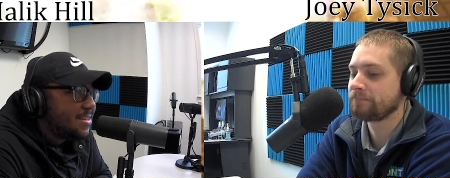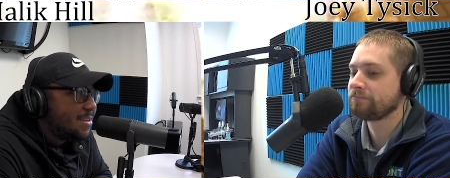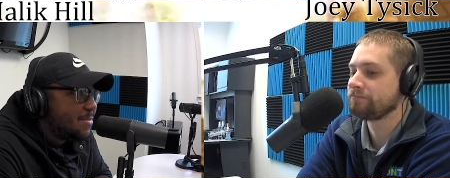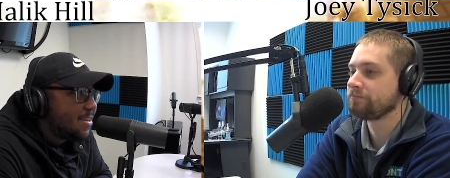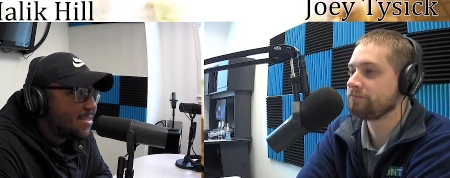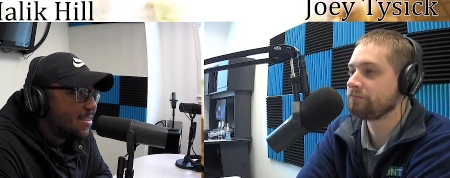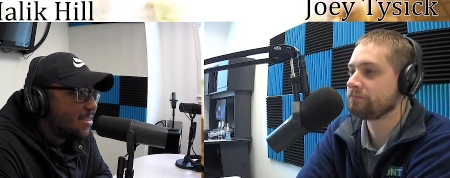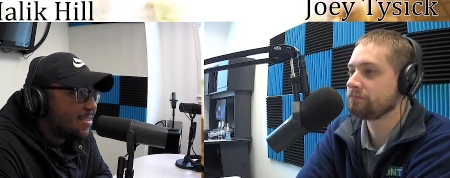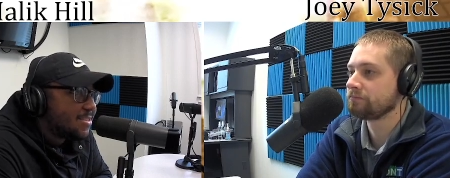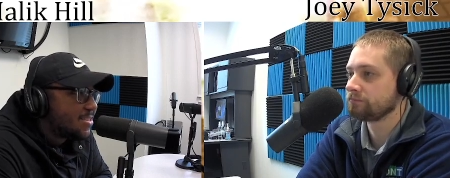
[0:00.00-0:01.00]
Speaker 1: easy he makes it
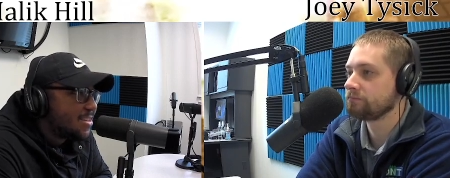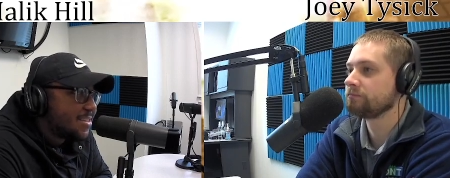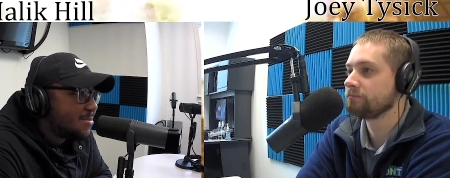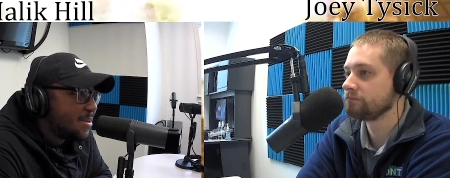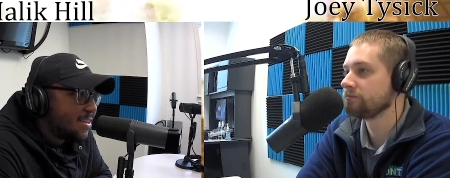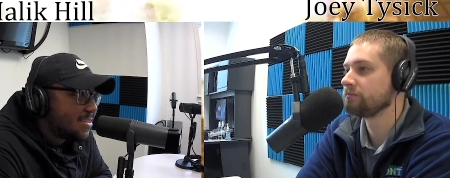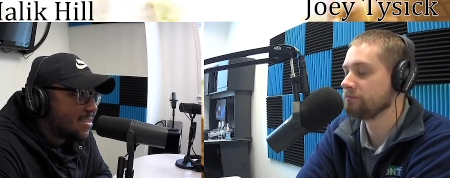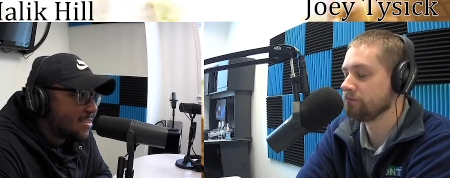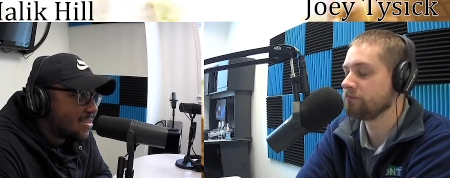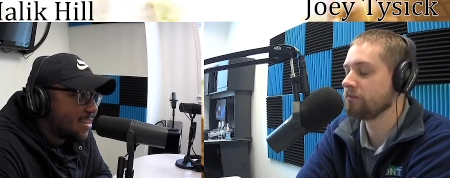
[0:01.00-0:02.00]
look just doesn't make
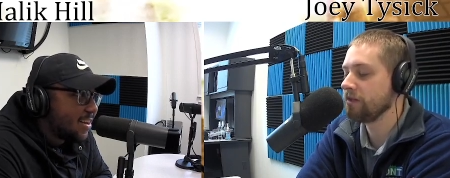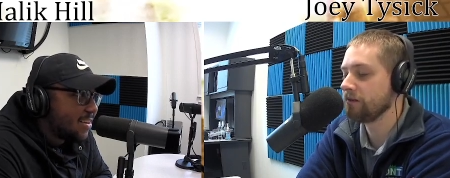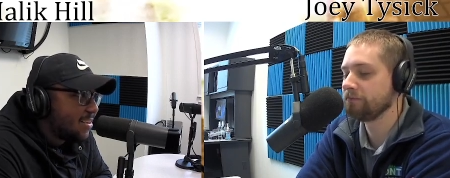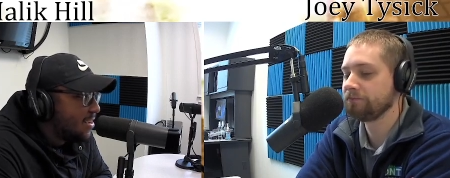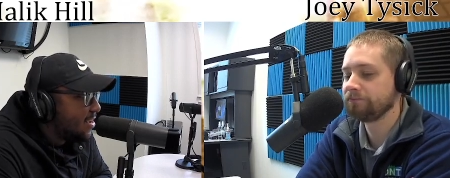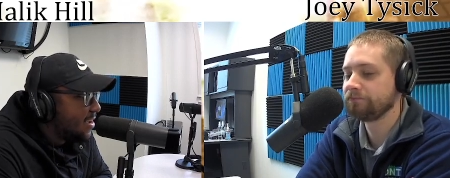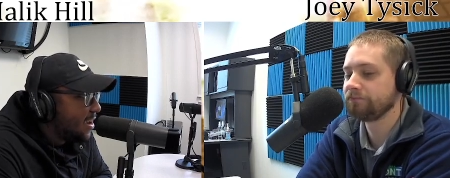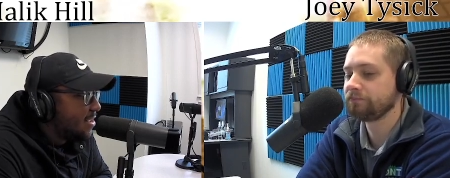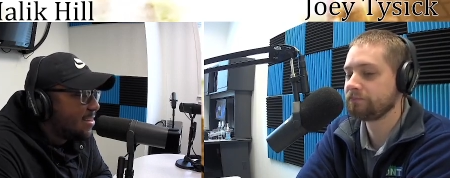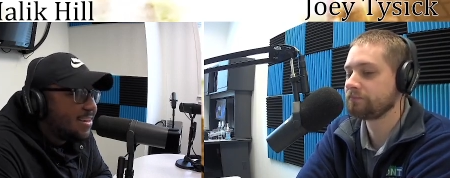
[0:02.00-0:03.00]
sense. Like yeah.
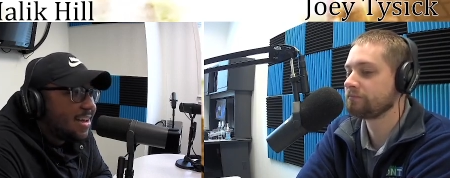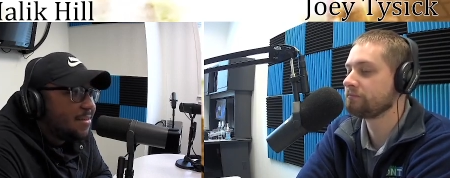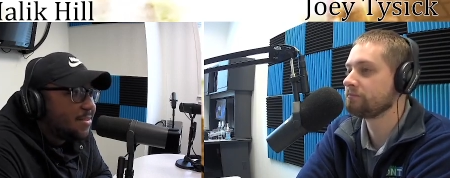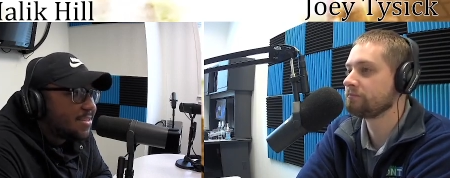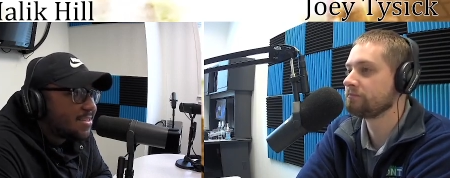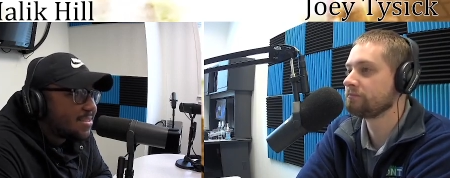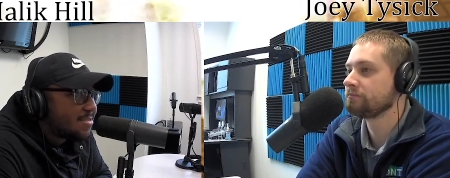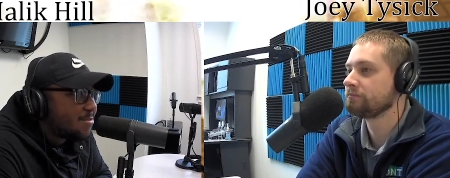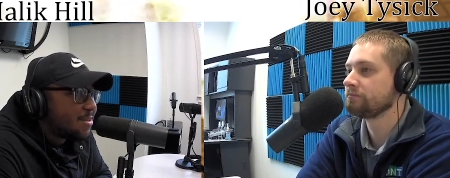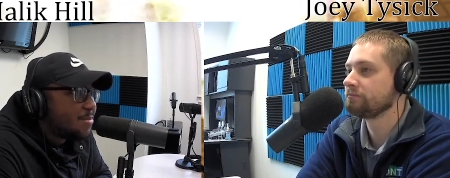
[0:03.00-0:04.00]
Anthony Davis,
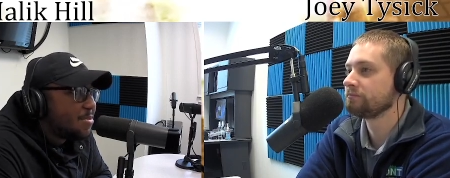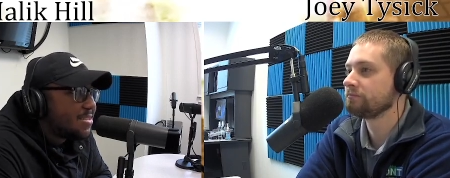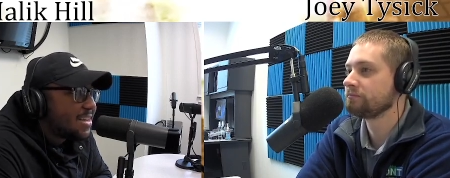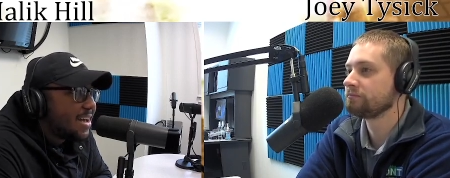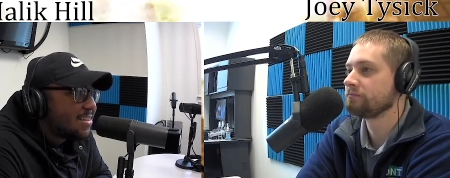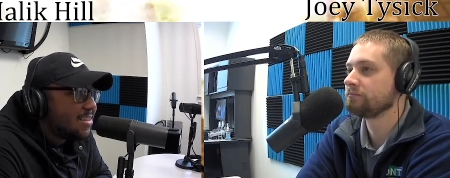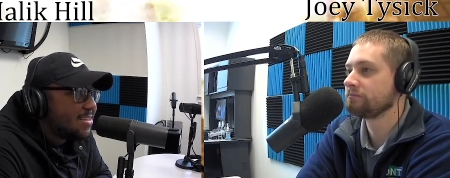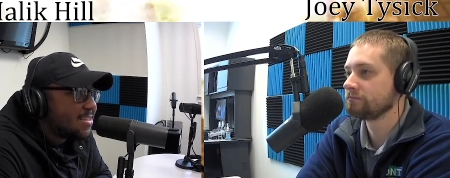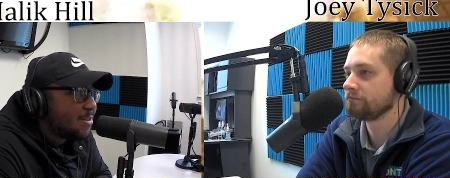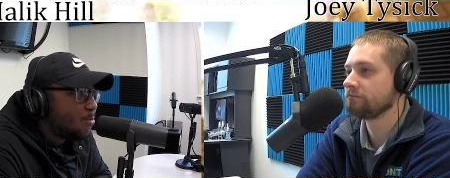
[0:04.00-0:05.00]
one of the best
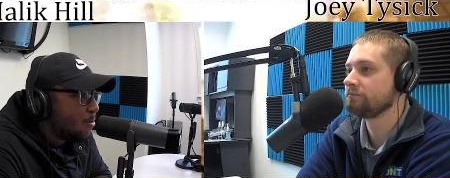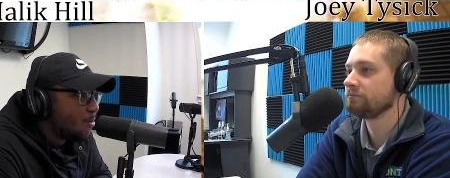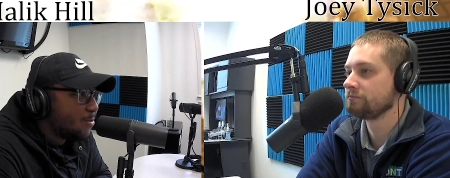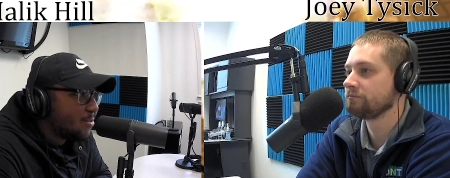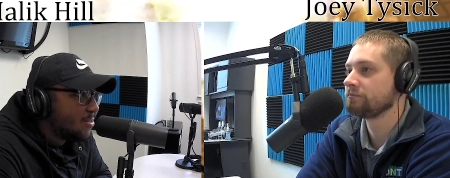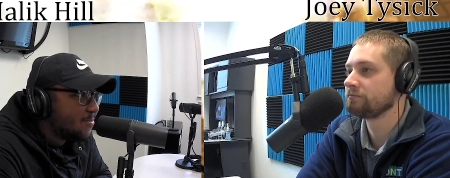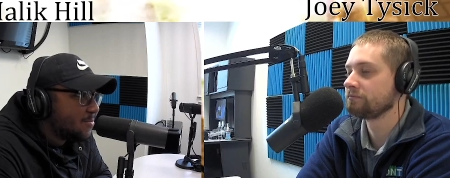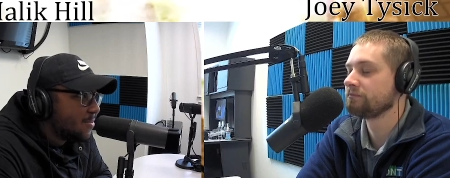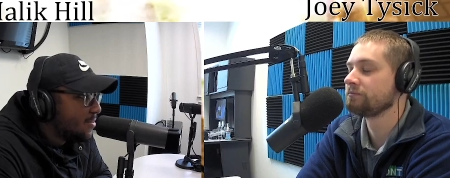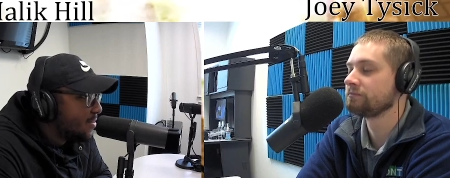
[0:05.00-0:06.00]
athletes in the world,
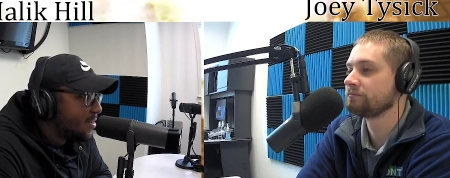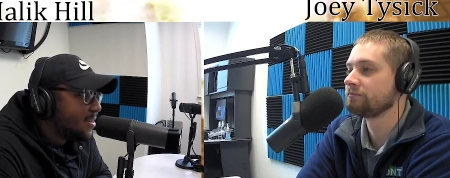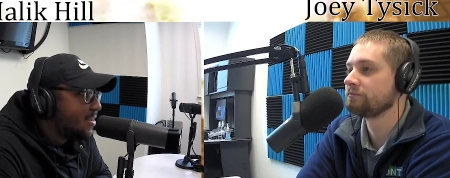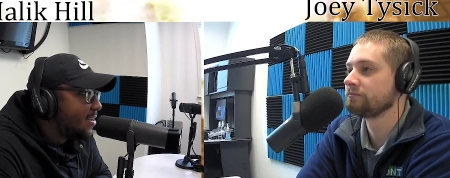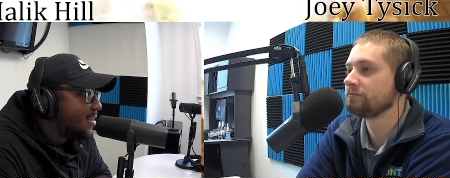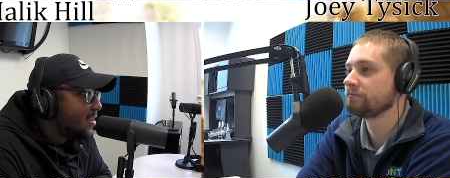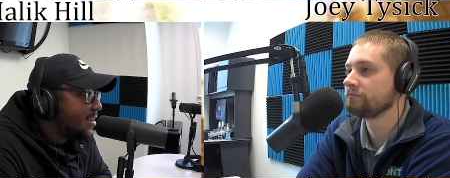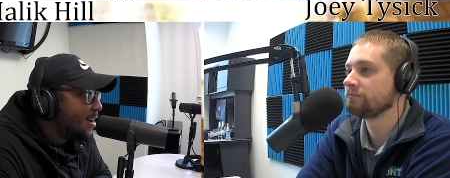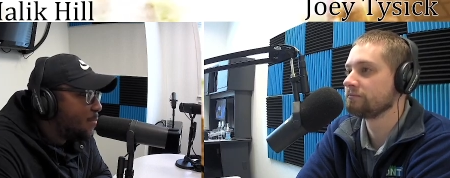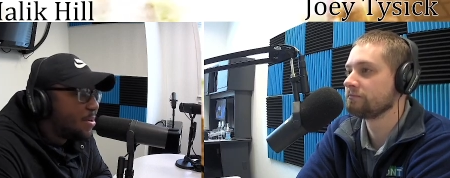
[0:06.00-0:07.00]

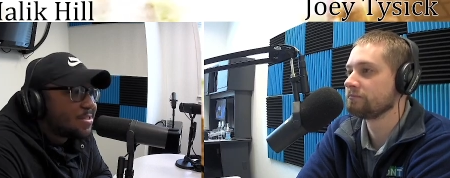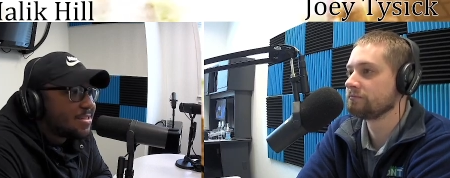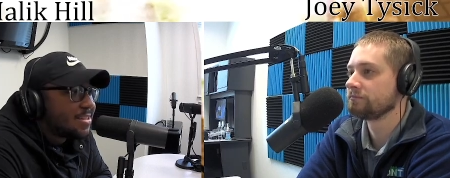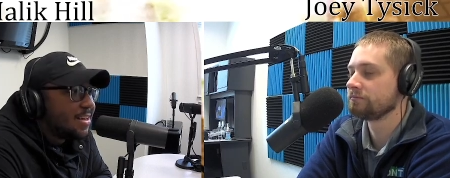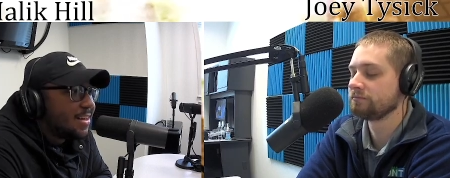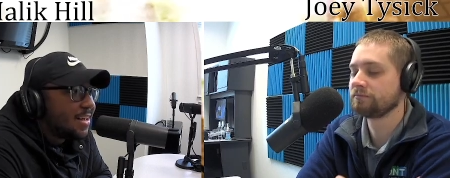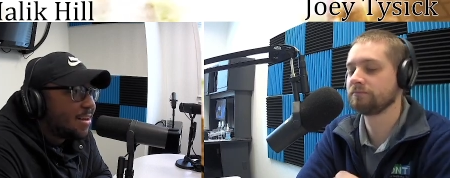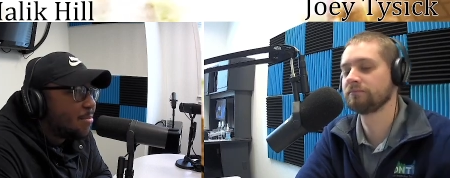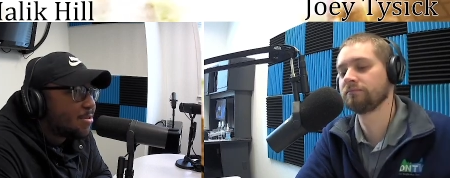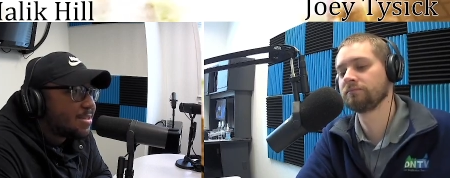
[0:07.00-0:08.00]
a bunch of skill
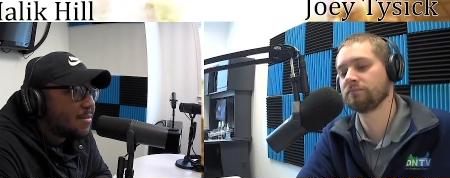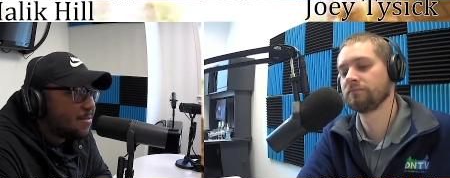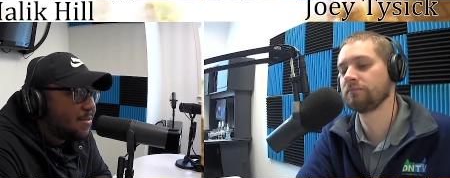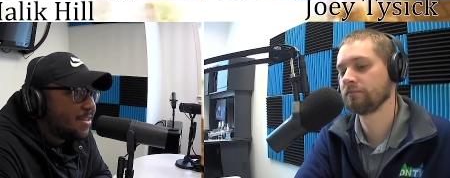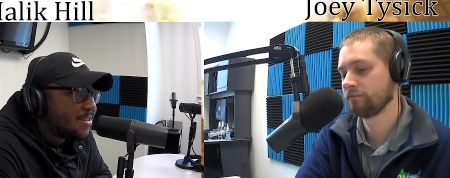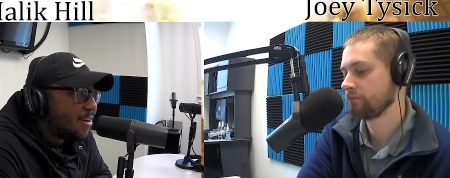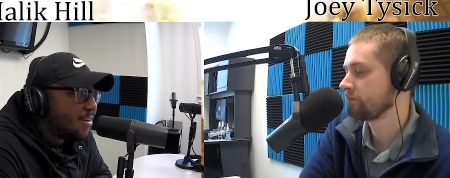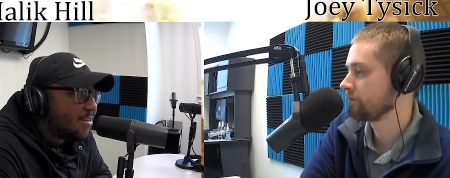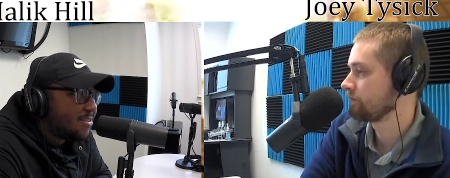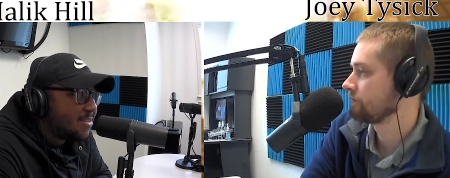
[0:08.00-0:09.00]
at almost seven feet
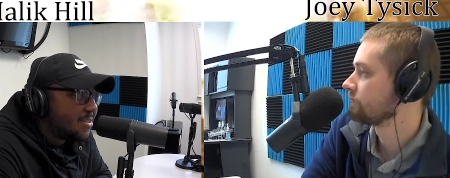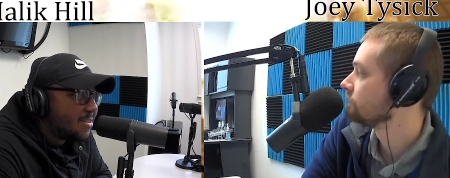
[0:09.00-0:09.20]
tall,